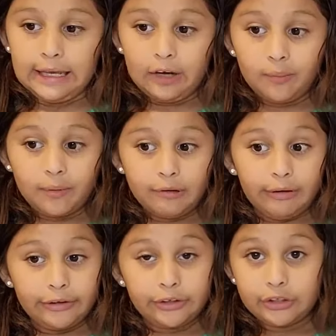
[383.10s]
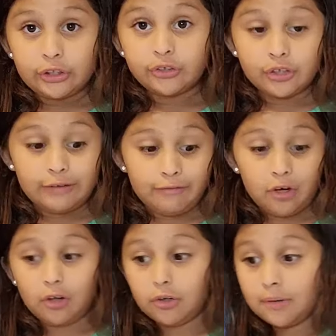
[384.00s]
How about I just use a different
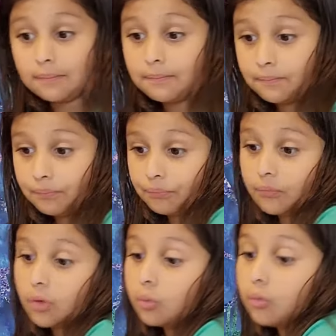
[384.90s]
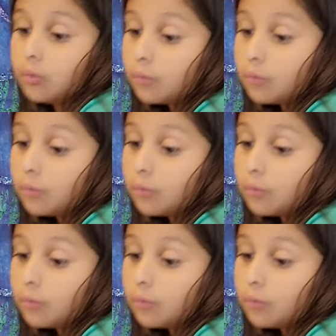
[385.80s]
color? Blue.